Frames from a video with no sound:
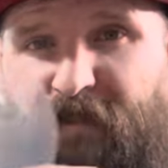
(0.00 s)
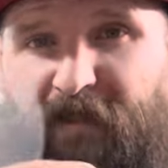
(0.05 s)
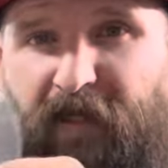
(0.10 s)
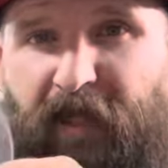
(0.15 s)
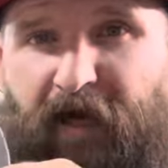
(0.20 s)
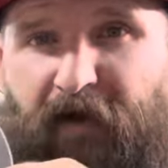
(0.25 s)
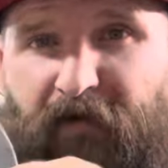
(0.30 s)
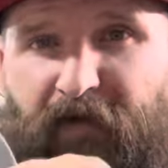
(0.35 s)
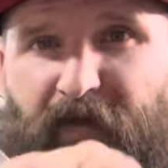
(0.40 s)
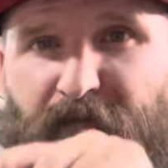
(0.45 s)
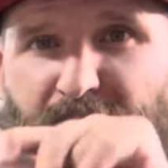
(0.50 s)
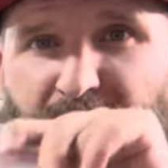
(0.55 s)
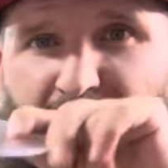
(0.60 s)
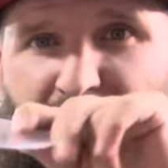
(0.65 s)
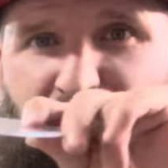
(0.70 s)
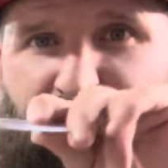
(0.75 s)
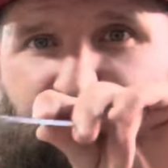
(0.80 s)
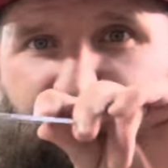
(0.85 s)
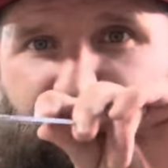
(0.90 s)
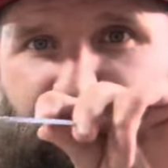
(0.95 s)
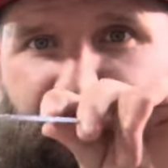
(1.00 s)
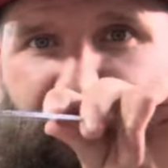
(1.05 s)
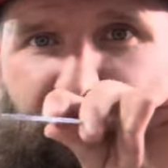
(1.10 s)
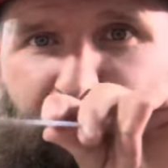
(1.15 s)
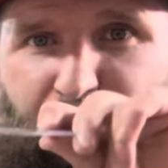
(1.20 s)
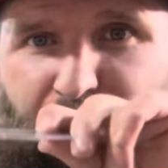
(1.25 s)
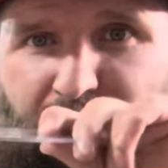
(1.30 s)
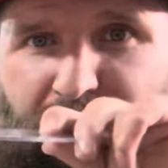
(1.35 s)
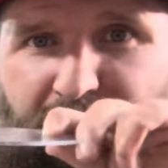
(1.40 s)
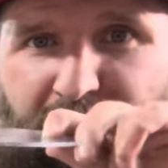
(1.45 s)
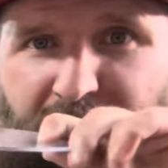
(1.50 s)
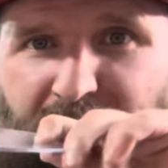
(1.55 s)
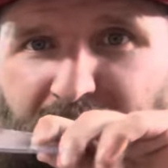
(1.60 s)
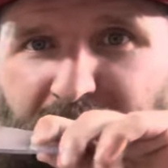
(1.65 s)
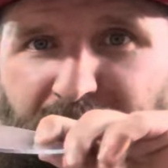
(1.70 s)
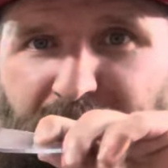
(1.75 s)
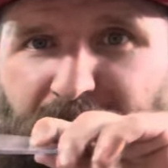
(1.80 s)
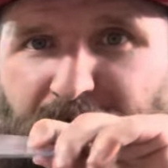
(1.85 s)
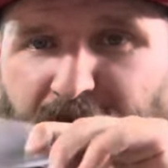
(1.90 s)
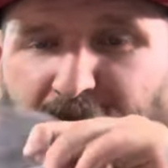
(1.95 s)
cloudy because there's a
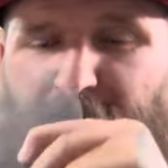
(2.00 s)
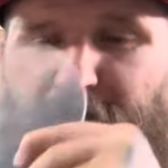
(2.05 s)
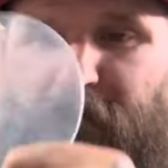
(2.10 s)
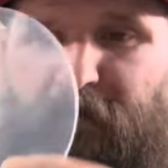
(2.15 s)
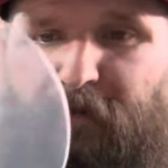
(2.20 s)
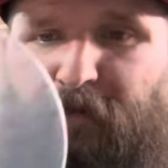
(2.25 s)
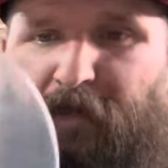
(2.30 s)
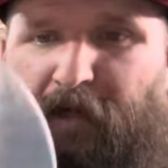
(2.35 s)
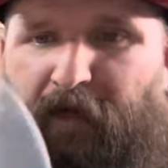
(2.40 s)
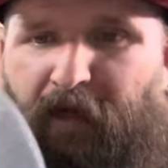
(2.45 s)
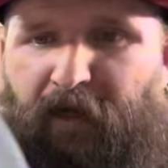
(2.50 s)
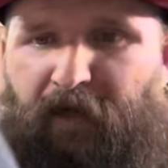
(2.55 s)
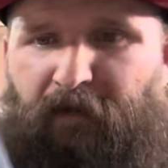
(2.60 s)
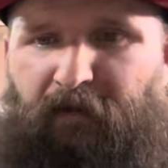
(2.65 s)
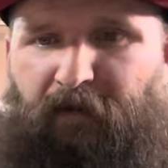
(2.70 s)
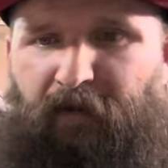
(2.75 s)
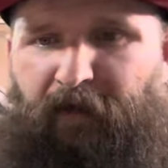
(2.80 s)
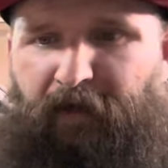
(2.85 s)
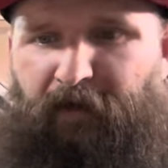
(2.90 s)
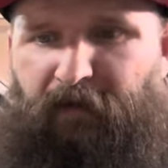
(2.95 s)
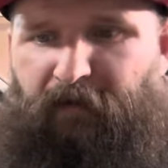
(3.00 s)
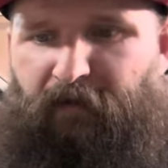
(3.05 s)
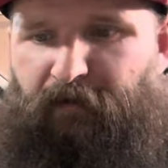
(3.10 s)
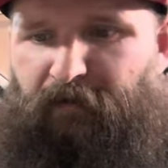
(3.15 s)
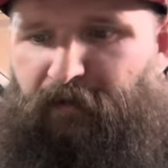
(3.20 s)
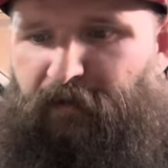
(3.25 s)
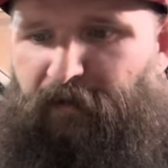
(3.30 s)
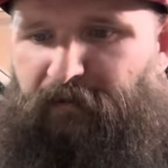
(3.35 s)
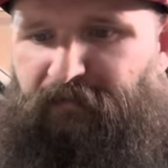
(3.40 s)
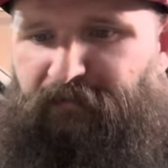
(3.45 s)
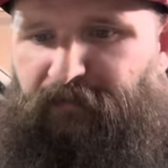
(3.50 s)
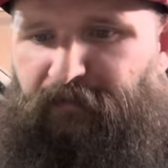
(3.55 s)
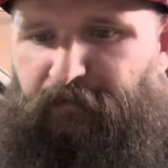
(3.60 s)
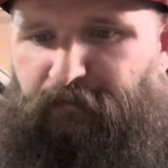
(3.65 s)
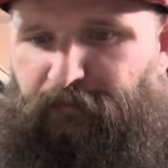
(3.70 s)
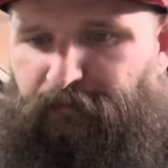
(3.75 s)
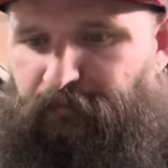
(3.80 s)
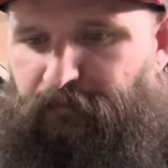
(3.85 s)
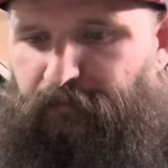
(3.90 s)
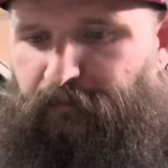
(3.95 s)
protective layer of
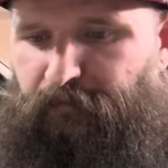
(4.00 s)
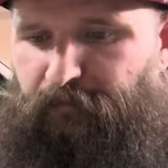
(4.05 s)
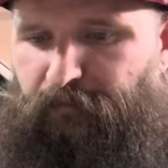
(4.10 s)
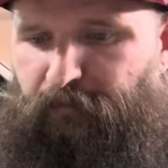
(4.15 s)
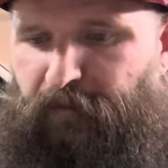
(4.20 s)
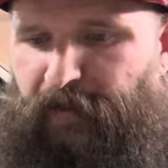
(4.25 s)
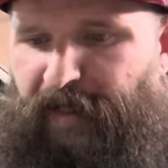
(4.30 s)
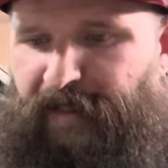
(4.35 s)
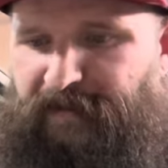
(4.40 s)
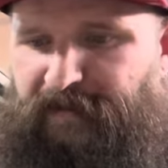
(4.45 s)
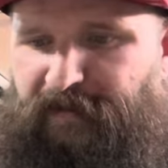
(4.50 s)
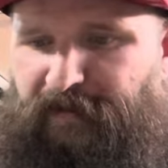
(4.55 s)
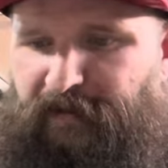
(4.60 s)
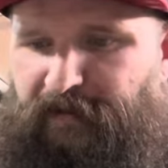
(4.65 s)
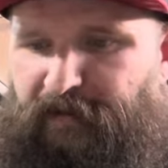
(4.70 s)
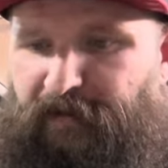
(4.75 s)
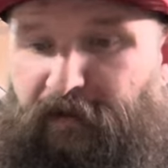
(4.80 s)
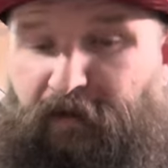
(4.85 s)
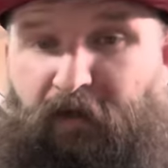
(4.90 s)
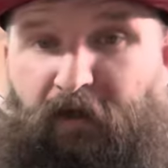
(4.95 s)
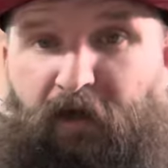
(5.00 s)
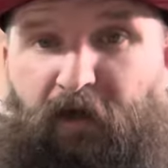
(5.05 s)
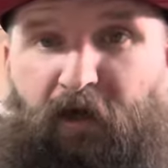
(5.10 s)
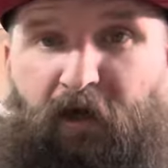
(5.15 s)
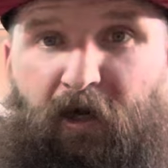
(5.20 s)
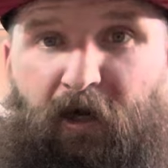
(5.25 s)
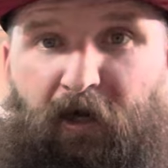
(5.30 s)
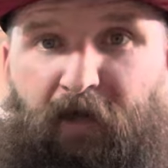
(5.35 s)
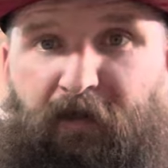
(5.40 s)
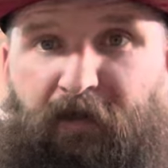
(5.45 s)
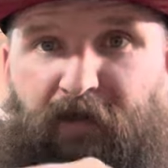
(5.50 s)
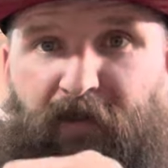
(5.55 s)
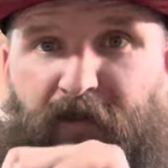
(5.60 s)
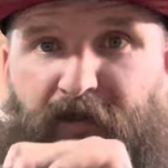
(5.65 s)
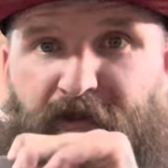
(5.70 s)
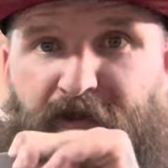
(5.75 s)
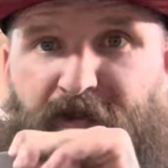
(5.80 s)
plastic on each